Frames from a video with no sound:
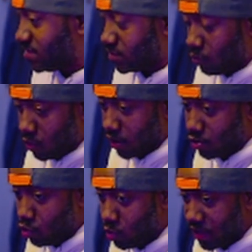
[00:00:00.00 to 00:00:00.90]

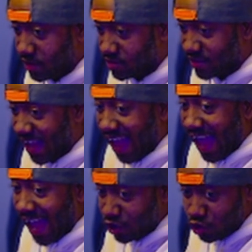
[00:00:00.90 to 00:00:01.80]
someone who is
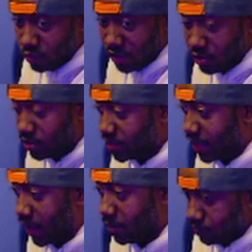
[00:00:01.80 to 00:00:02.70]
actually good at the
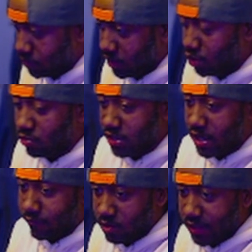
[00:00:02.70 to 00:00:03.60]
game. Literally
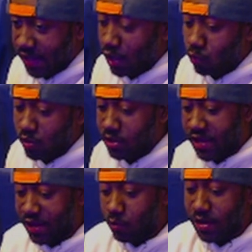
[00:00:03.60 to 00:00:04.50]
never. Like it
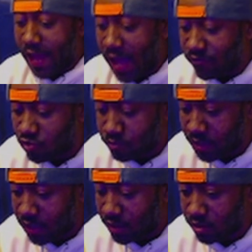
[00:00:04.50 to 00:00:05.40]
would have to
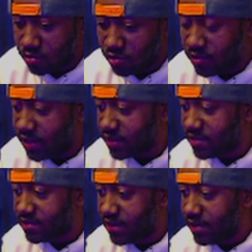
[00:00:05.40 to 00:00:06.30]
be to the
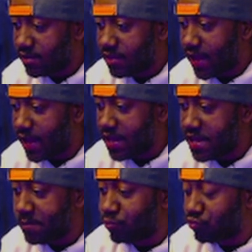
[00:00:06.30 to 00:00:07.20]
extent that
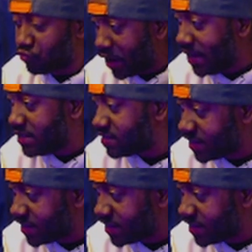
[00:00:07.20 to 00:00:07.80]
it breaks the